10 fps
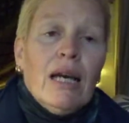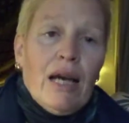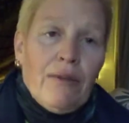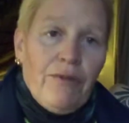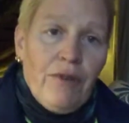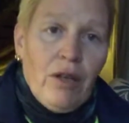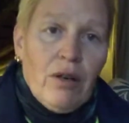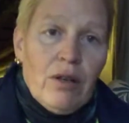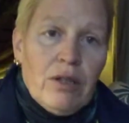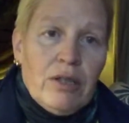and
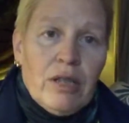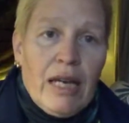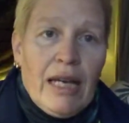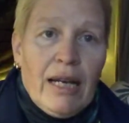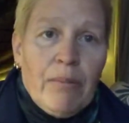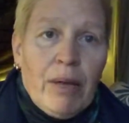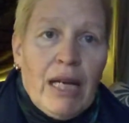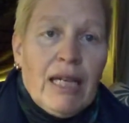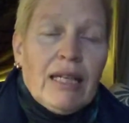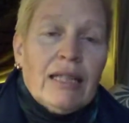fears and
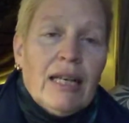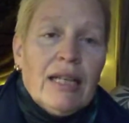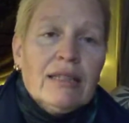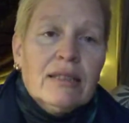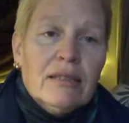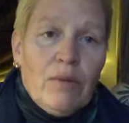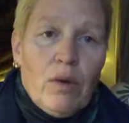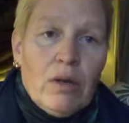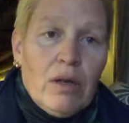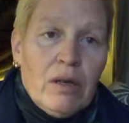panic attacks
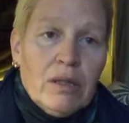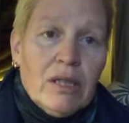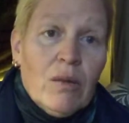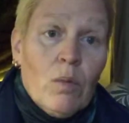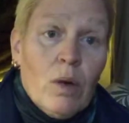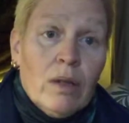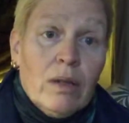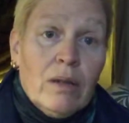were somewhat